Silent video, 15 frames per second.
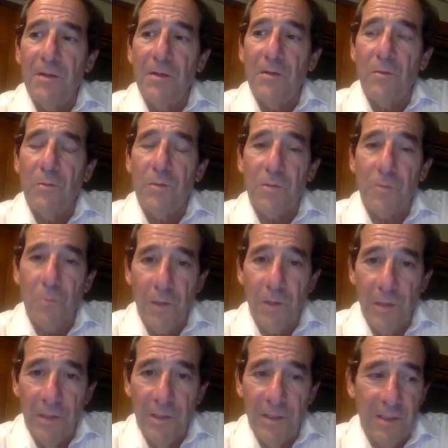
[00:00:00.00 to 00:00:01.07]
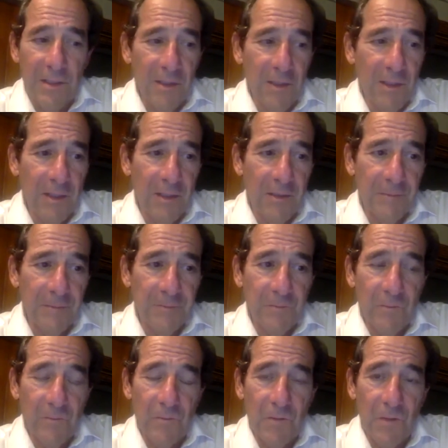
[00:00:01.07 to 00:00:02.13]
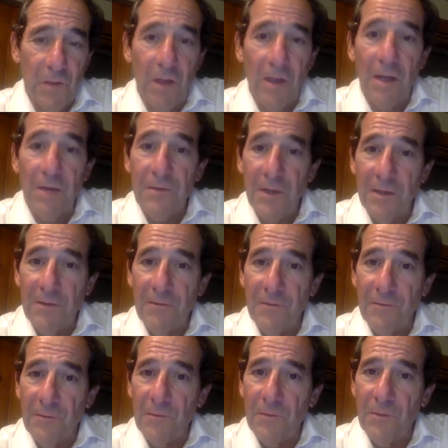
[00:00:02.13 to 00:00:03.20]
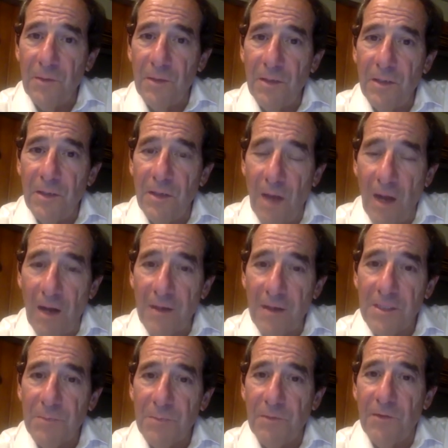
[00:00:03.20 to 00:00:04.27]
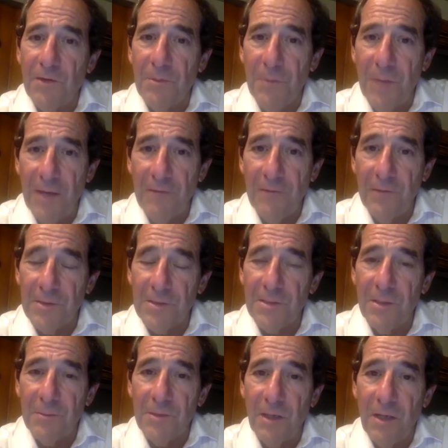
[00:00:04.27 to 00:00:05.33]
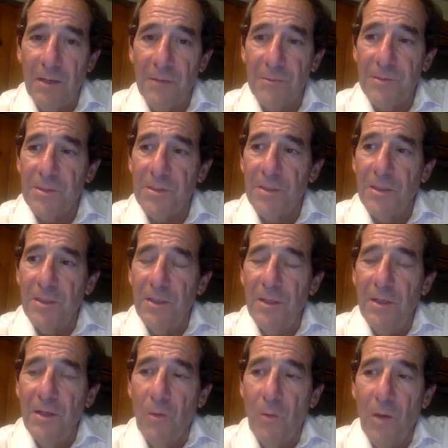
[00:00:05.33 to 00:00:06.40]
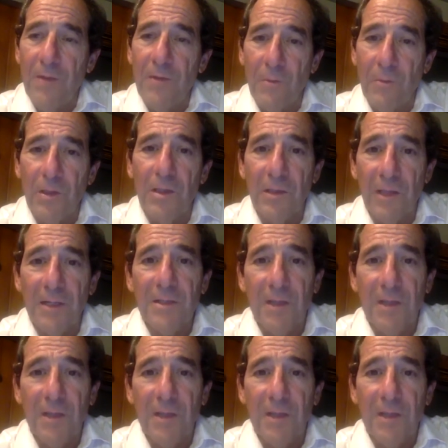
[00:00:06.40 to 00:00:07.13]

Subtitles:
was really done, I think, in an honest but very painful and sometimes a way that really led to